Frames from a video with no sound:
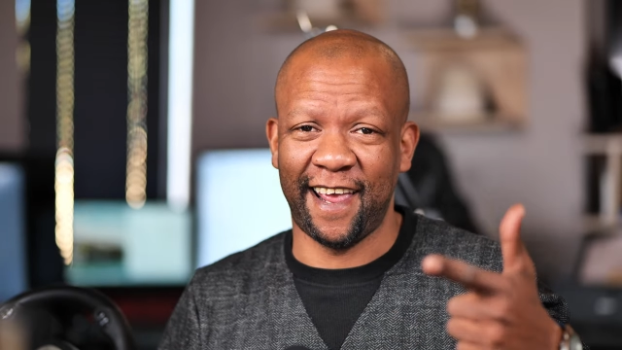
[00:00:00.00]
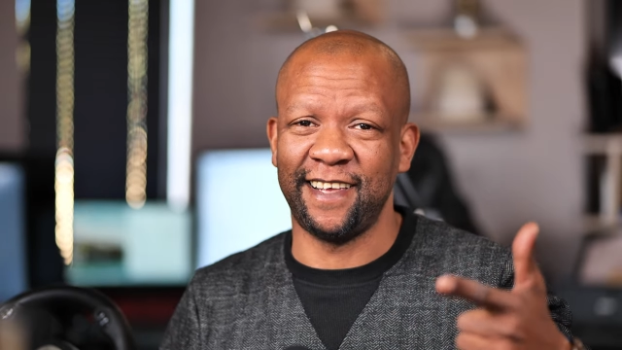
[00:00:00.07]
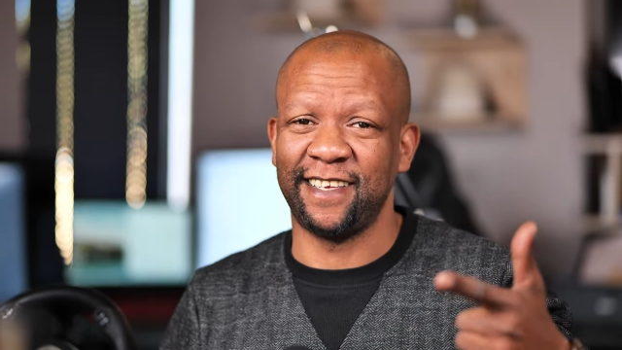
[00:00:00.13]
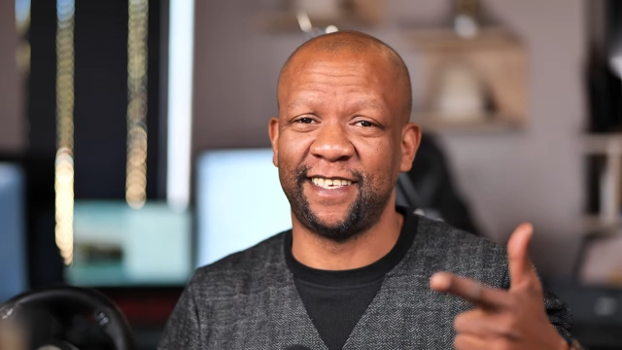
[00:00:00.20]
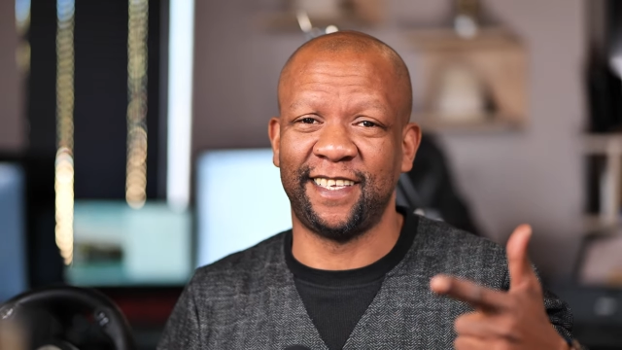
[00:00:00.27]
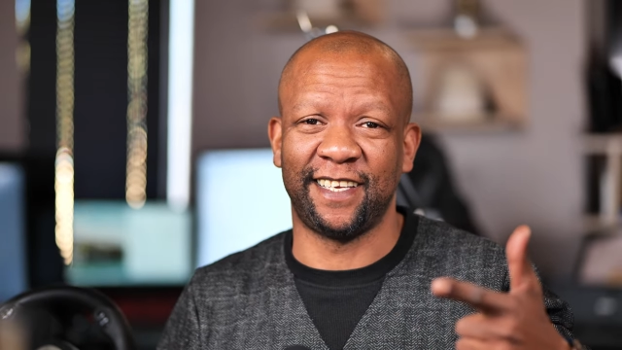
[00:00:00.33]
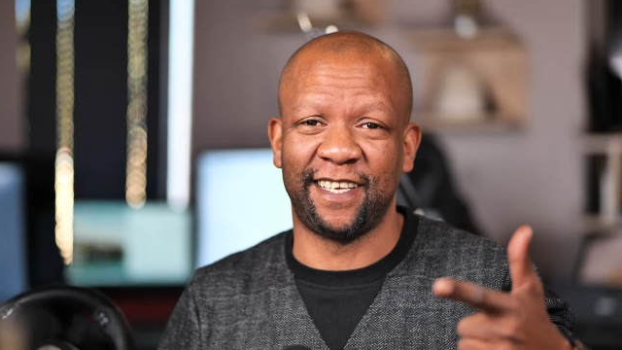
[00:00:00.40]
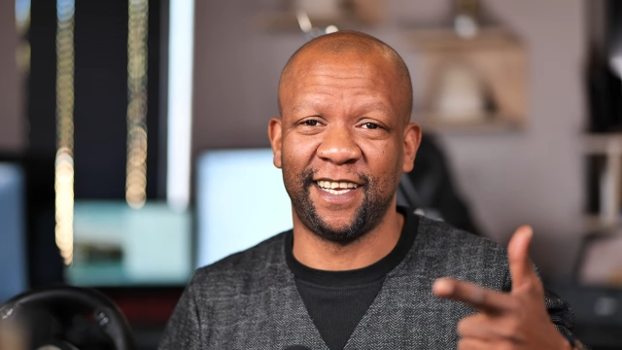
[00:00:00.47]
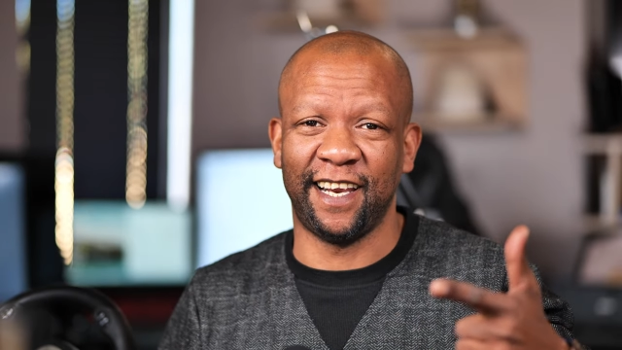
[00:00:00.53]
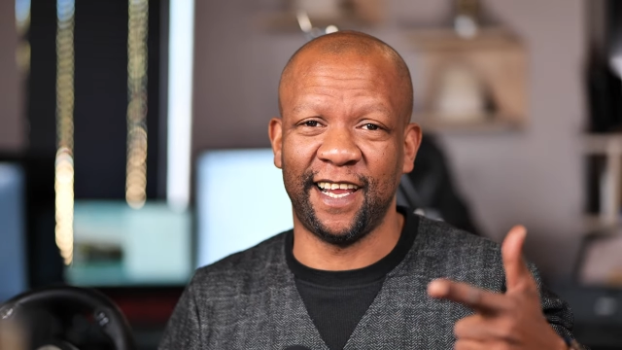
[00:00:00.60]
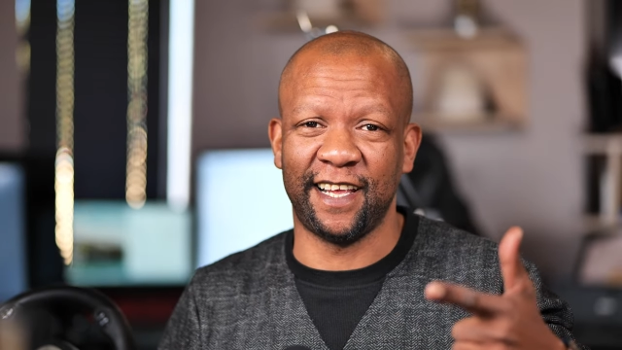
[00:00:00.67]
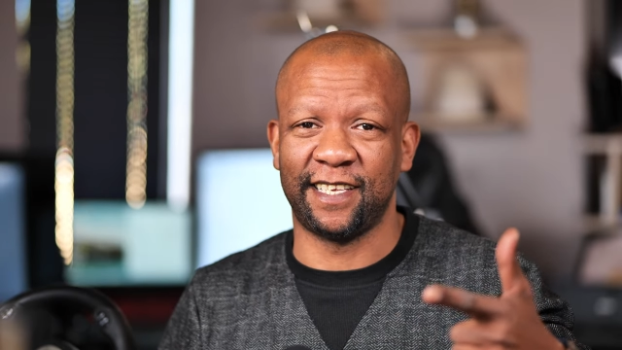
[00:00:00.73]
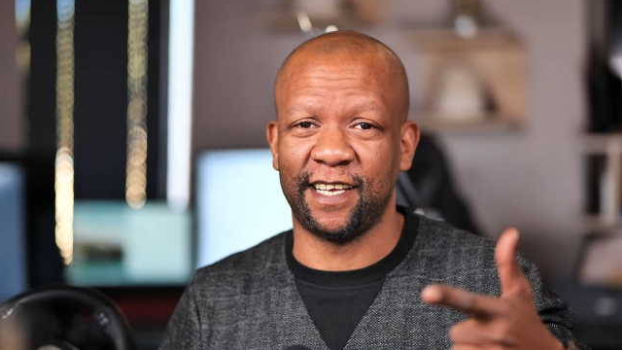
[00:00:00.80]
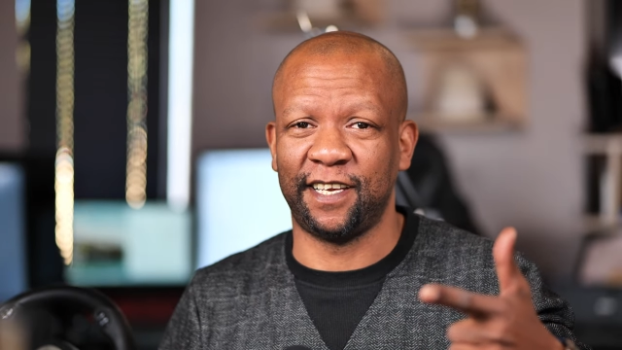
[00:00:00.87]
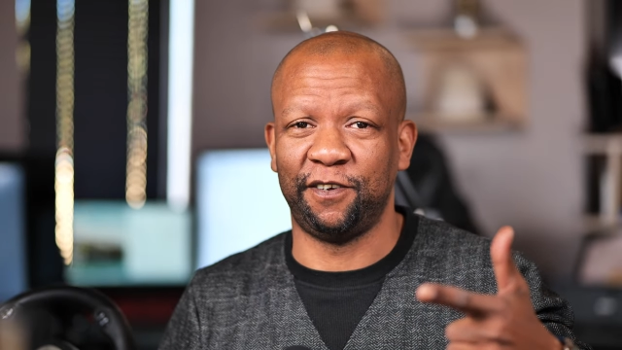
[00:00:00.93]
Is this a
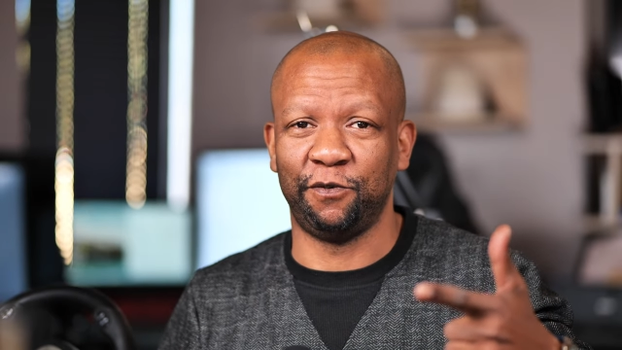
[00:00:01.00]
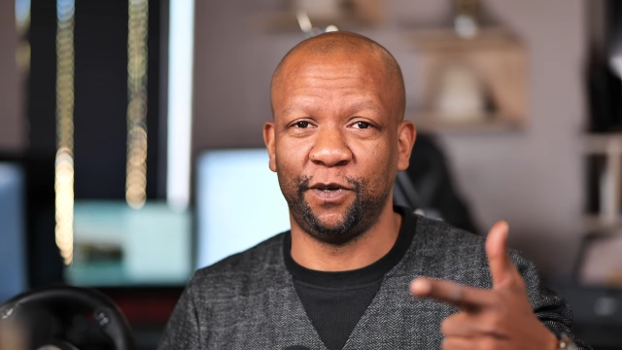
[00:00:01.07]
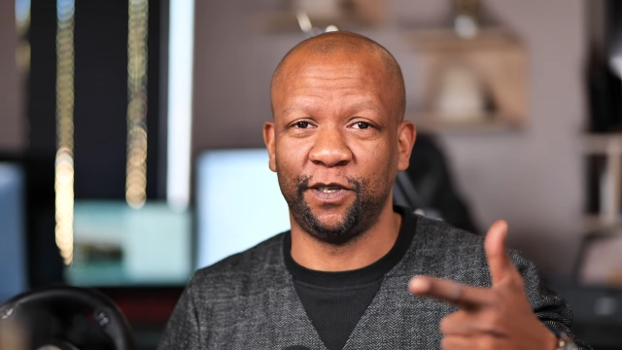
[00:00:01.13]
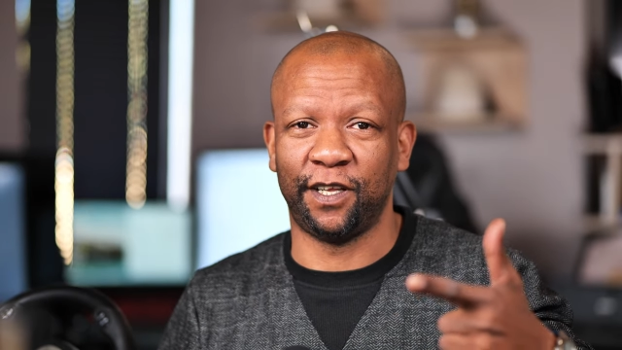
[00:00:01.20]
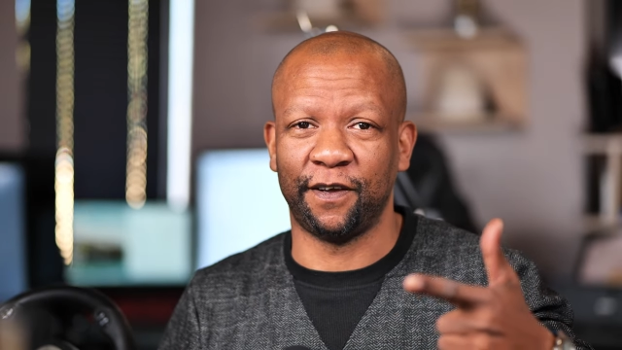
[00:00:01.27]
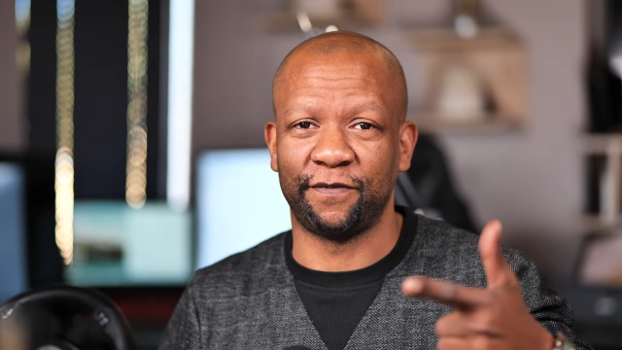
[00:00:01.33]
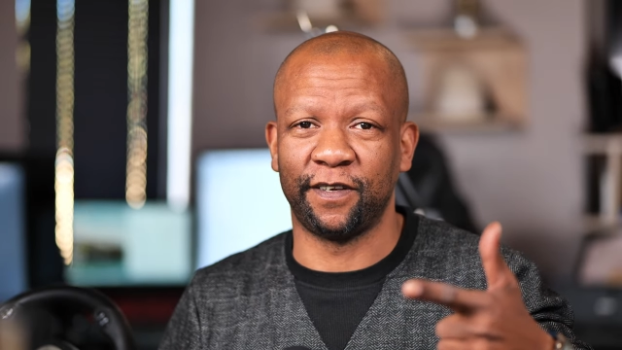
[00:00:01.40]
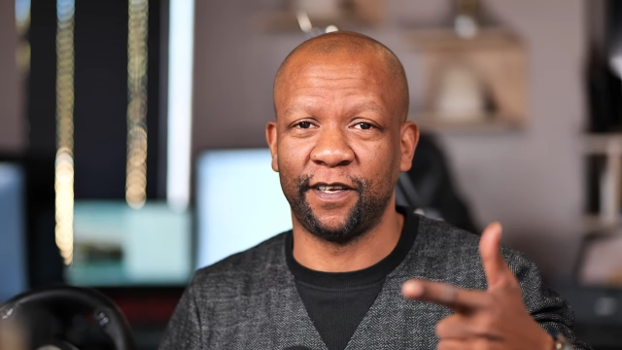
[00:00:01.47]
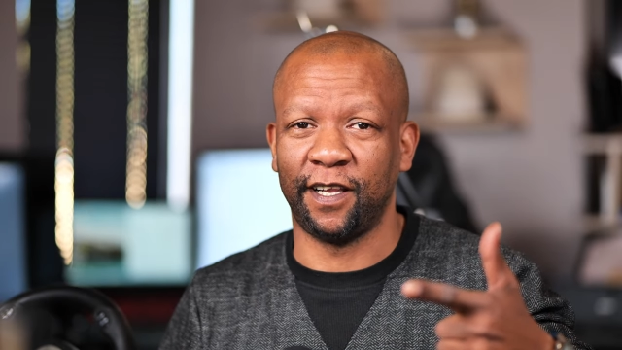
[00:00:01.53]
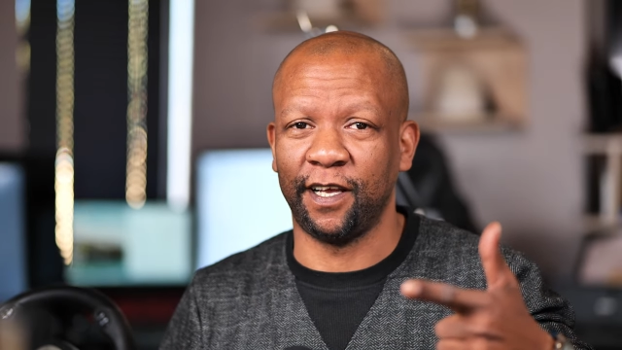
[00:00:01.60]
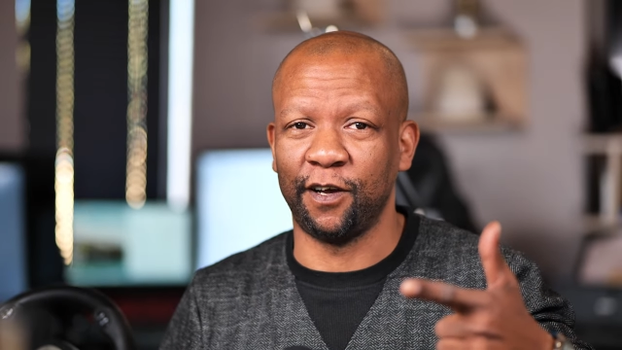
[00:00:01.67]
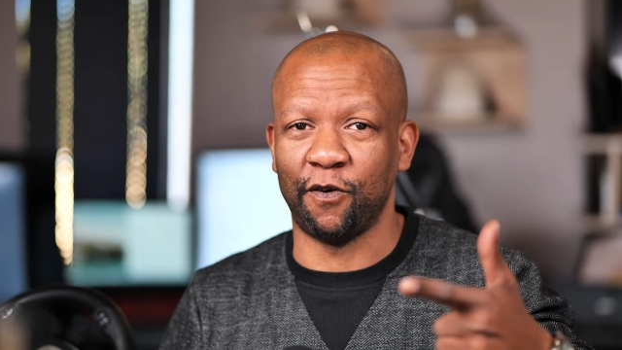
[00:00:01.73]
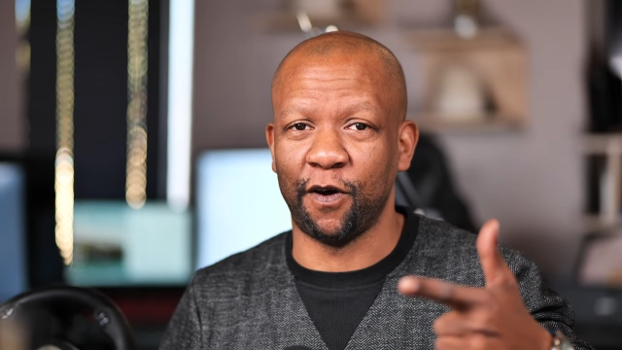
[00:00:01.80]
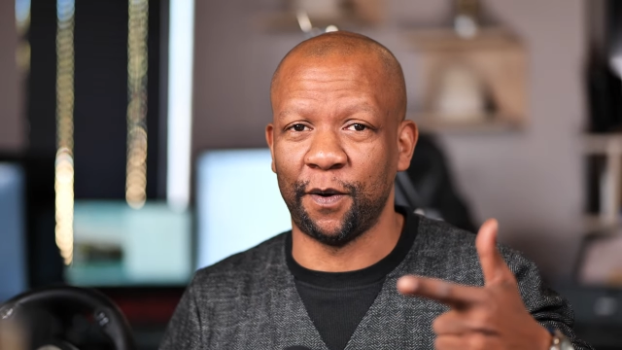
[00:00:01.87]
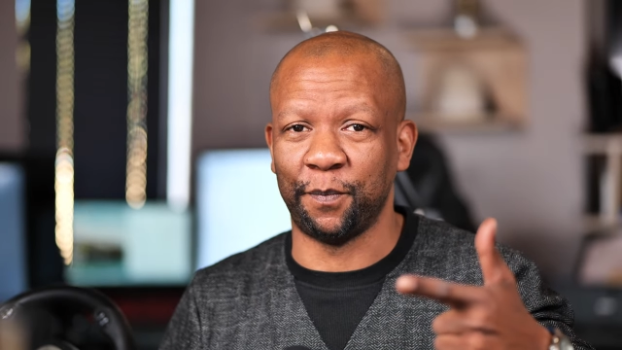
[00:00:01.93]
lens that you will definitely go